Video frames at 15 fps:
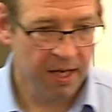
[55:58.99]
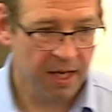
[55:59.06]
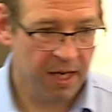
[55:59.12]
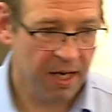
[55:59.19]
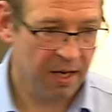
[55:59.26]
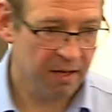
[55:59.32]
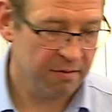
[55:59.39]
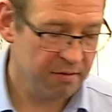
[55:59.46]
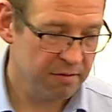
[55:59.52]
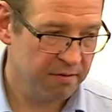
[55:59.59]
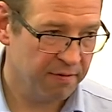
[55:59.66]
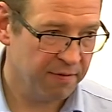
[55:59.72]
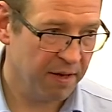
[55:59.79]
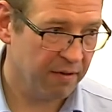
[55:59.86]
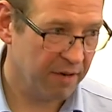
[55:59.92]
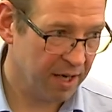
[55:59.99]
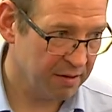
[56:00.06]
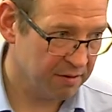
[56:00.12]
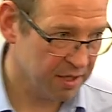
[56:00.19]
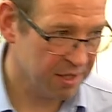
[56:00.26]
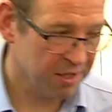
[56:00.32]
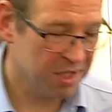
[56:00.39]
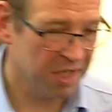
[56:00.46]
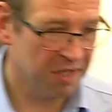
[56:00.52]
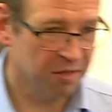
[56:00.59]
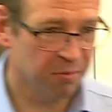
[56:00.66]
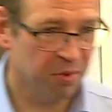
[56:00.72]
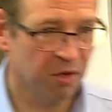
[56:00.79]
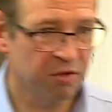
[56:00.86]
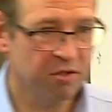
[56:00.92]
and found out that he'd ticked the
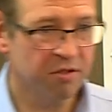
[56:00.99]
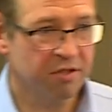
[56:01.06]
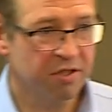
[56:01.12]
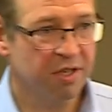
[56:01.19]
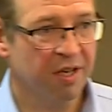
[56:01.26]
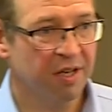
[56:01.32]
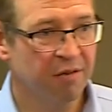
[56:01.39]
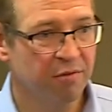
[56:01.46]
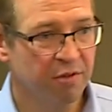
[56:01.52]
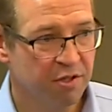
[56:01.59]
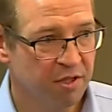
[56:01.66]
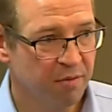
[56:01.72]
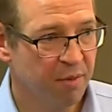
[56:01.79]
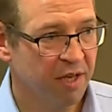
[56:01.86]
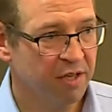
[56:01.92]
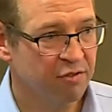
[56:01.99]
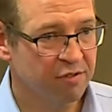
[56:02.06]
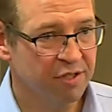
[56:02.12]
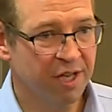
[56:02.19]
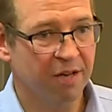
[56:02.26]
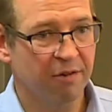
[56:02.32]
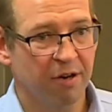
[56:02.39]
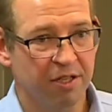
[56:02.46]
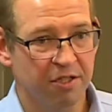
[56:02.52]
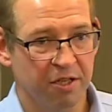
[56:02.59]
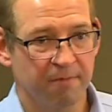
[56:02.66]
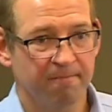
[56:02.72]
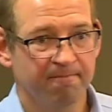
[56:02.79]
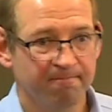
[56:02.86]
box that said he was a painter and decorator.